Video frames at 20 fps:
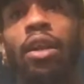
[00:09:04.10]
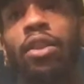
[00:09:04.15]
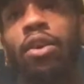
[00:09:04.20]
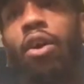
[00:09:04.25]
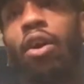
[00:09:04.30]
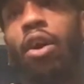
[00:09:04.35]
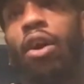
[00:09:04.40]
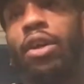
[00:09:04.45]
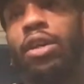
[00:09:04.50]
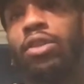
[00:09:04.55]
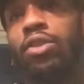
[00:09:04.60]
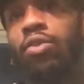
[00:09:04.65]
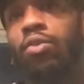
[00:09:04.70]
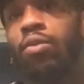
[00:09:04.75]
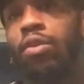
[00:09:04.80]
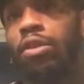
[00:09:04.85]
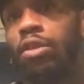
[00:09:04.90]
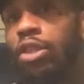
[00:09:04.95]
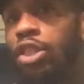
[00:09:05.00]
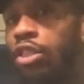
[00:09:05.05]
artists who were
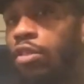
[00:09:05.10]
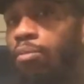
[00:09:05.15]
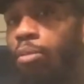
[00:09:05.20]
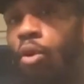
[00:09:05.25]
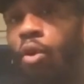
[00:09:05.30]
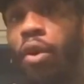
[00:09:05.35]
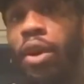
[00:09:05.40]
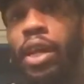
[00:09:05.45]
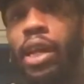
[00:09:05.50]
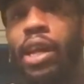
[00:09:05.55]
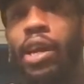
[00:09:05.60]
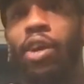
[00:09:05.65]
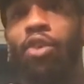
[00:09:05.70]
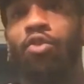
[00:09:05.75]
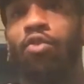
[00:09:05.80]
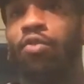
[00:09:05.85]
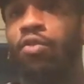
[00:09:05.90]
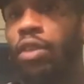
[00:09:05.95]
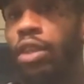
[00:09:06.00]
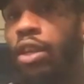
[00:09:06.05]
just born here, who've
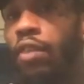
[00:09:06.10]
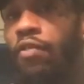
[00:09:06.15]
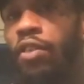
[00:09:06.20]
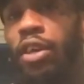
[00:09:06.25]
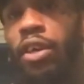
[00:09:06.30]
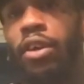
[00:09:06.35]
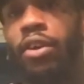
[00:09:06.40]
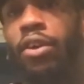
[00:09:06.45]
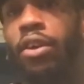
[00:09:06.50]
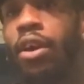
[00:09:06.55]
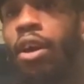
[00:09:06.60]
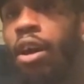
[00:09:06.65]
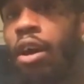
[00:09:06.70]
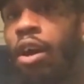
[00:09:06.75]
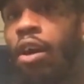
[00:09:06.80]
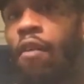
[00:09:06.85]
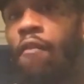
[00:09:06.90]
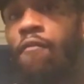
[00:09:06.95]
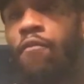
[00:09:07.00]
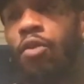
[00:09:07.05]
lived here
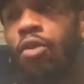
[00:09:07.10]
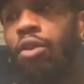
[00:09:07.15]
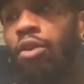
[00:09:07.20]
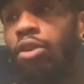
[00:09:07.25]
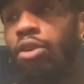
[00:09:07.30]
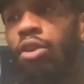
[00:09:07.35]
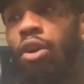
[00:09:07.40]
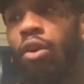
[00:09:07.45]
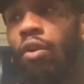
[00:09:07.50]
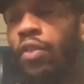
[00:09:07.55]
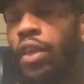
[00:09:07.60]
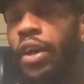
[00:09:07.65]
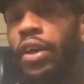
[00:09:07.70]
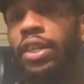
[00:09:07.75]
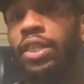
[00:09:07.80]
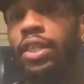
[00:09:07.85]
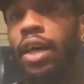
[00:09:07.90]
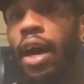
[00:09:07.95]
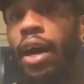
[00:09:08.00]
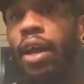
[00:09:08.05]
for, you know, their
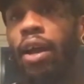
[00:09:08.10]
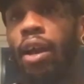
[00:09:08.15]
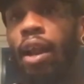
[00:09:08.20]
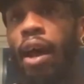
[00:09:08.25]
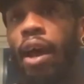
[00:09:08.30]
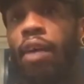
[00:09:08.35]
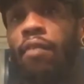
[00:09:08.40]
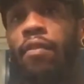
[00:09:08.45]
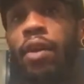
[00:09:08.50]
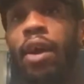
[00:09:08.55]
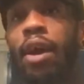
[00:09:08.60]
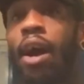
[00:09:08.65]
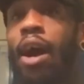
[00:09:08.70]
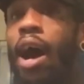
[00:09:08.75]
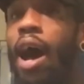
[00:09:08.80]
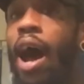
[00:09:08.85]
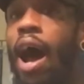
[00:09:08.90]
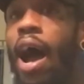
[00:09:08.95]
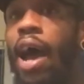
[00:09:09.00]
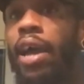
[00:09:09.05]
entire life.
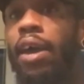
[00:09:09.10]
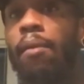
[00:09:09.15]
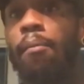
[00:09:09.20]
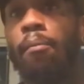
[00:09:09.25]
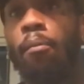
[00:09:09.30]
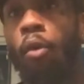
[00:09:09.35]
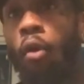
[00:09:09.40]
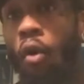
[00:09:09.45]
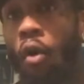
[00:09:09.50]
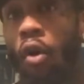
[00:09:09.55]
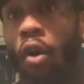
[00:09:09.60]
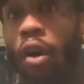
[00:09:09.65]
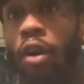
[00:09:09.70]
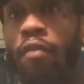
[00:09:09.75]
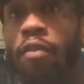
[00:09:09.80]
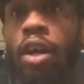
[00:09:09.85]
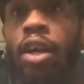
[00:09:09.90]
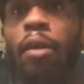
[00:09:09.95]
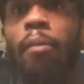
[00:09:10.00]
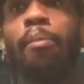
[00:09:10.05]
I am more of a
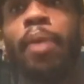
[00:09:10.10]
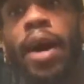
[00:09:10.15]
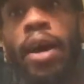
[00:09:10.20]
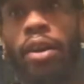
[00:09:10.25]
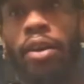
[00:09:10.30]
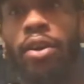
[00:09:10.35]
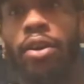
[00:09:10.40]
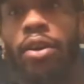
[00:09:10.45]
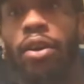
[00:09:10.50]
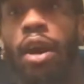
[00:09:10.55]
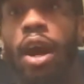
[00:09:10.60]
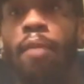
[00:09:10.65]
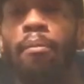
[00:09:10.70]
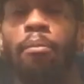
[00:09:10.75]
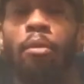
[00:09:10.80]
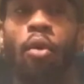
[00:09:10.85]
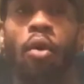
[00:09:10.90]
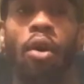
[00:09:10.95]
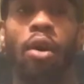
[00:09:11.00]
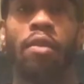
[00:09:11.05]
competitor. I'm
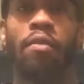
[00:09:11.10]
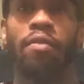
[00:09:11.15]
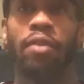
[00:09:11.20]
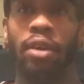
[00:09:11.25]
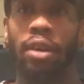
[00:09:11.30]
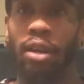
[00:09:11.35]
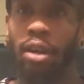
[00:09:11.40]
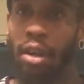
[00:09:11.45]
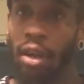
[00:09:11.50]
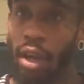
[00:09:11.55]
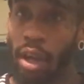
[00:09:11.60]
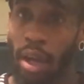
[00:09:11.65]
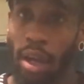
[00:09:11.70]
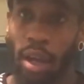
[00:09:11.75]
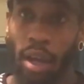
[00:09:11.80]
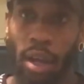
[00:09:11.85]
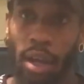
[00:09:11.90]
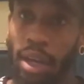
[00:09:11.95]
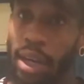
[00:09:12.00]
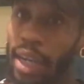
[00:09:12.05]
more of a
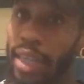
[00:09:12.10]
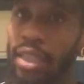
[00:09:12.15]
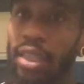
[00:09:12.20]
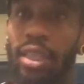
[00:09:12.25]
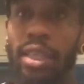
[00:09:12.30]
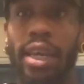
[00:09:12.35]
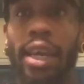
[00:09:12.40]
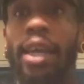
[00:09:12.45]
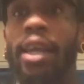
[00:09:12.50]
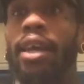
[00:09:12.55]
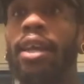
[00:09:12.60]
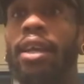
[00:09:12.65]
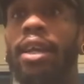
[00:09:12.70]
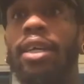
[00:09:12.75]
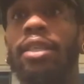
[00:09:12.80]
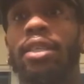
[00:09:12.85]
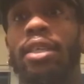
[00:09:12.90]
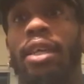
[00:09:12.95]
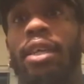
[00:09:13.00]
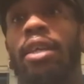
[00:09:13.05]
let's get
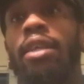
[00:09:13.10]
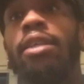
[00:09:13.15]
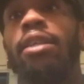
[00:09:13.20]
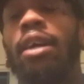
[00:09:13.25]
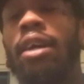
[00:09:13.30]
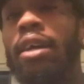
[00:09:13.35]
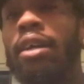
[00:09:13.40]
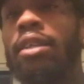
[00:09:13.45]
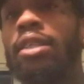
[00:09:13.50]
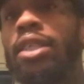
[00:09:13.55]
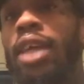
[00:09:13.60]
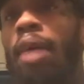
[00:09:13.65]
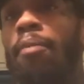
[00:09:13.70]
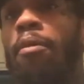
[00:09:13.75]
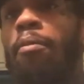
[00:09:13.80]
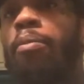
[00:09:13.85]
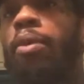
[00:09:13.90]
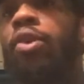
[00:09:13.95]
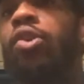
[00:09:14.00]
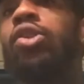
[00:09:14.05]
it done type of
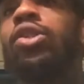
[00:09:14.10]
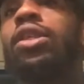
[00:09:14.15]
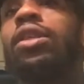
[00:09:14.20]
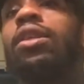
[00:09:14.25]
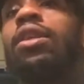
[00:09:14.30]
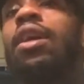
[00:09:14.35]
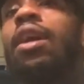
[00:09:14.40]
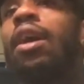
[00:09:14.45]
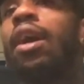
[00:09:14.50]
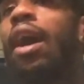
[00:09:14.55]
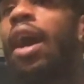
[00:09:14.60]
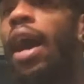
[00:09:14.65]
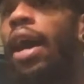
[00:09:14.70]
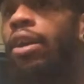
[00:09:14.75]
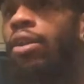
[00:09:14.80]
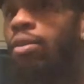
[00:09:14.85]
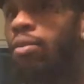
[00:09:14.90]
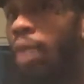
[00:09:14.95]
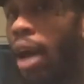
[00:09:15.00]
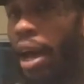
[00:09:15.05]
person.
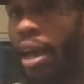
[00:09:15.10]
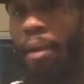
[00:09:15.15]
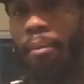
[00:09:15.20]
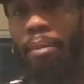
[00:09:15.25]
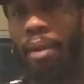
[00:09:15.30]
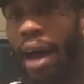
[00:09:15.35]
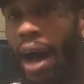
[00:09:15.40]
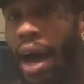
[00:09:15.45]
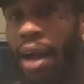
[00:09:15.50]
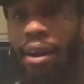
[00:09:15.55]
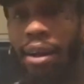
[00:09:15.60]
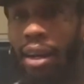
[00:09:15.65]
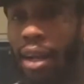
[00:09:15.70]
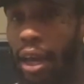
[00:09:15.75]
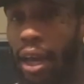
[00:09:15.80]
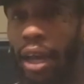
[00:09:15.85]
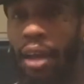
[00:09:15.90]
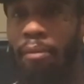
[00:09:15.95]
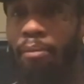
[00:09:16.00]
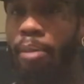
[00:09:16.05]
I am not
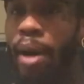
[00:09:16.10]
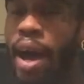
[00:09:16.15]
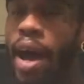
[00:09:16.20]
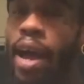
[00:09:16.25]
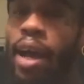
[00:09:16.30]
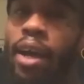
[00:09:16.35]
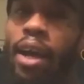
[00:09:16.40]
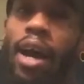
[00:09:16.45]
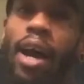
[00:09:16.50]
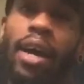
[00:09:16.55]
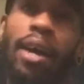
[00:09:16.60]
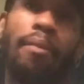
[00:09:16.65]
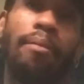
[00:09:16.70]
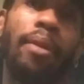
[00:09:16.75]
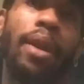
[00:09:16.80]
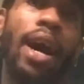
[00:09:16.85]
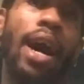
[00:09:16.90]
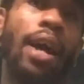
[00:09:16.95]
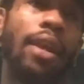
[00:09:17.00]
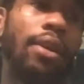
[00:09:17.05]
laid back. I am
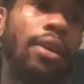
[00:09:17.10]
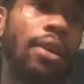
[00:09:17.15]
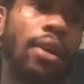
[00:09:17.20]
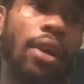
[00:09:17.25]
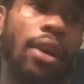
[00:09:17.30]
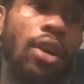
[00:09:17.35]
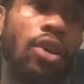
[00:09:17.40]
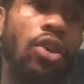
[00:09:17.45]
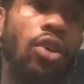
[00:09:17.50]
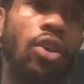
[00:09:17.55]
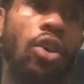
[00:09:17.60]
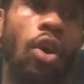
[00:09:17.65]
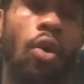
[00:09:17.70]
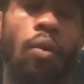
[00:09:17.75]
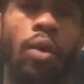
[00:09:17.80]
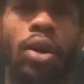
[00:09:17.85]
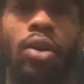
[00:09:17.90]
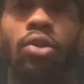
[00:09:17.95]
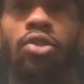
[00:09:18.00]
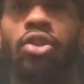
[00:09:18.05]
not, you know, one of
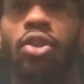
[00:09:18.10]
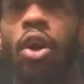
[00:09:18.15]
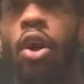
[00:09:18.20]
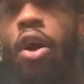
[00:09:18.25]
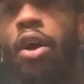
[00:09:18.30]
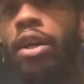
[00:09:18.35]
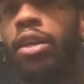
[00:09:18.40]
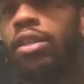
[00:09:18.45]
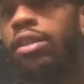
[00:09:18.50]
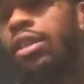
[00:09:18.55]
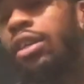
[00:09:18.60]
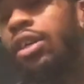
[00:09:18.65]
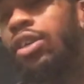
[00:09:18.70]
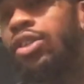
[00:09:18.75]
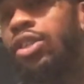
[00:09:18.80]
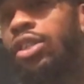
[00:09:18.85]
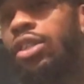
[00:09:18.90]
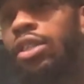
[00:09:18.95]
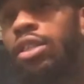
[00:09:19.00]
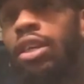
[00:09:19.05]
those artists that are just
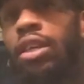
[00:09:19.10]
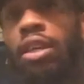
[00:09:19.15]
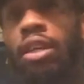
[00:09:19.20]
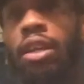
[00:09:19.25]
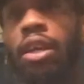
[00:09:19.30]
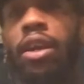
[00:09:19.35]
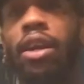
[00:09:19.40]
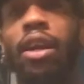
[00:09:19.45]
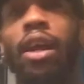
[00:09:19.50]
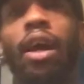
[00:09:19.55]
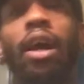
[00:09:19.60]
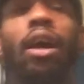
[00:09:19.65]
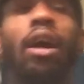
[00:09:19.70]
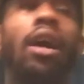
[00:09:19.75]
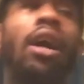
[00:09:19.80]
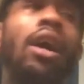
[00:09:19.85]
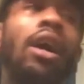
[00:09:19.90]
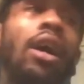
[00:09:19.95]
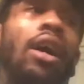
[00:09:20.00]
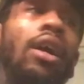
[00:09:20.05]
sitting there like,
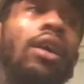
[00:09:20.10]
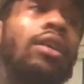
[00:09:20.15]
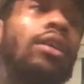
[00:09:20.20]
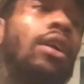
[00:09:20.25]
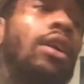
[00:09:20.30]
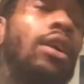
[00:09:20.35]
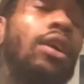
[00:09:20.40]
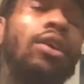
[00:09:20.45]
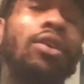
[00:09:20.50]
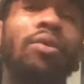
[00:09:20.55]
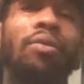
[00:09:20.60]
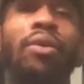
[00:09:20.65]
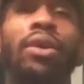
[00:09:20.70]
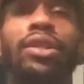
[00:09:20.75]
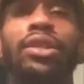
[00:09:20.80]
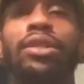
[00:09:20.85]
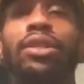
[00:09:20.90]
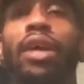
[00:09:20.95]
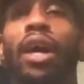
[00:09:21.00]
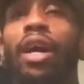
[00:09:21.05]
oh, you want the
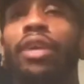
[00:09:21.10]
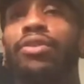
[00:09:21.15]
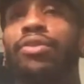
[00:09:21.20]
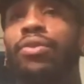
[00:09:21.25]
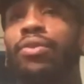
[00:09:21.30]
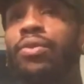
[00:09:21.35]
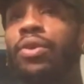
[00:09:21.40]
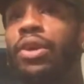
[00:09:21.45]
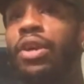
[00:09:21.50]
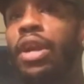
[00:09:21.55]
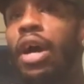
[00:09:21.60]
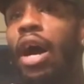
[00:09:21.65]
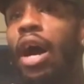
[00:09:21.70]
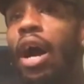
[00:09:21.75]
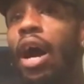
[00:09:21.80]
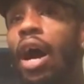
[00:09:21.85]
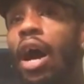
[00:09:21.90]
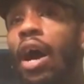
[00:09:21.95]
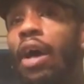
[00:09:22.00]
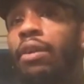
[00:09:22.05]
tattoo or
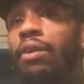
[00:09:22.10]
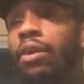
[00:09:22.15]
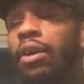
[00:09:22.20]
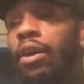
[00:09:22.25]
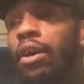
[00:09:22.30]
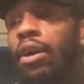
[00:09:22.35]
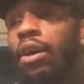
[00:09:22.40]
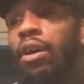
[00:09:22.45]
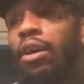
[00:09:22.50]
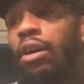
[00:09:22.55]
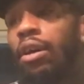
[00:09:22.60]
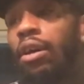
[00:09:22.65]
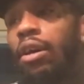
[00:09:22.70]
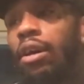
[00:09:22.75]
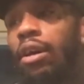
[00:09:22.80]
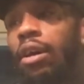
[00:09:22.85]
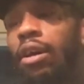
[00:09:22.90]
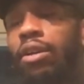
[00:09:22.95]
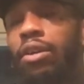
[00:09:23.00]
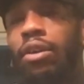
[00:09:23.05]
not?
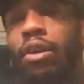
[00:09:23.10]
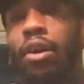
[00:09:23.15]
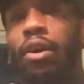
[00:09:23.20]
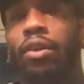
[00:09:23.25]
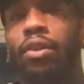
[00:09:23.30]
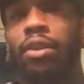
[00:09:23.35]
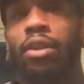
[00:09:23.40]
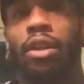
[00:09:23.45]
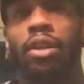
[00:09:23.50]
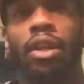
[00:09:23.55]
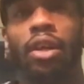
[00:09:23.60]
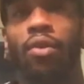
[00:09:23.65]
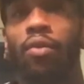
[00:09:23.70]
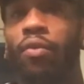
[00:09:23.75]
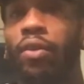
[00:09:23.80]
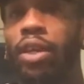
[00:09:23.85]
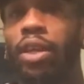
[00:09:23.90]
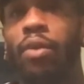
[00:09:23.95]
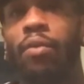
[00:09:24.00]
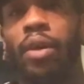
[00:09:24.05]
You know, don't really
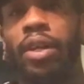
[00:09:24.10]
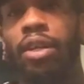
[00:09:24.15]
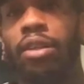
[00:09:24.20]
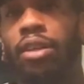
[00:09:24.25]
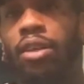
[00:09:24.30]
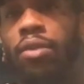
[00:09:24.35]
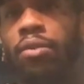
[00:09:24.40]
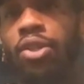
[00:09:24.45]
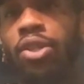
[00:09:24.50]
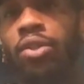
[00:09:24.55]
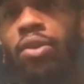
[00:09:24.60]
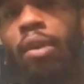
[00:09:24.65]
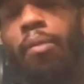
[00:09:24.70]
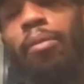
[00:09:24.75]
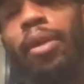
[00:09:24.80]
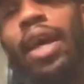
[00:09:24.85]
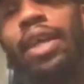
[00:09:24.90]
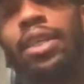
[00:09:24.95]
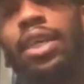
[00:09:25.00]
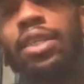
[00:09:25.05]
want to deal with you. I'm not
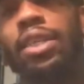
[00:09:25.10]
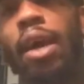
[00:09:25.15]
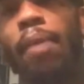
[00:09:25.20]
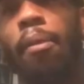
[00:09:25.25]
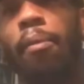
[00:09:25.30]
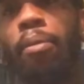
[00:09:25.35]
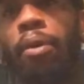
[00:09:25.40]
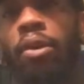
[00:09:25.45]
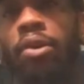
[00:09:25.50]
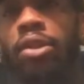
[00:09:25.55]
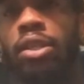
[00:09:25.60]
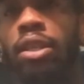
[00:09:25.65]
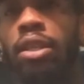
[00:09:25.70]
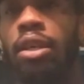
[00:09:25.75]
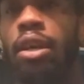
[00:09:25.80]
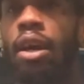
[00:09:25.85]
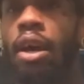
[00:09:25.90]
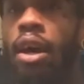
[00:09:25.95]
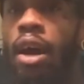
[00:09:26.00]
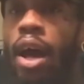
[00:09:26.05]
that type of person.
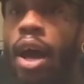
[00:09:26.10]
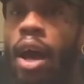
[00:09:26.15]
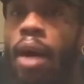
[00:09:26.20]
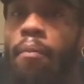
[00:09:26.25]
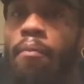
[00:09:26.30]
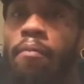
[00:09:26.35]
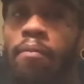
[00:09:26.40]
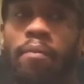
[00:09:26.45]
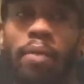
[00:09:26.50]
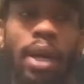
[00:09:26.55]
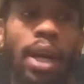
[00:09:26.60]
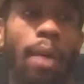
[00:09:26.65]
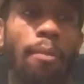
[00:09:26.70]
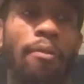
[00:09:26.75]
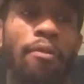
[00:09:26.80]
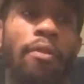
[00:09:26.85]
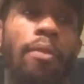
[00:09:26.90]
I'm coming from a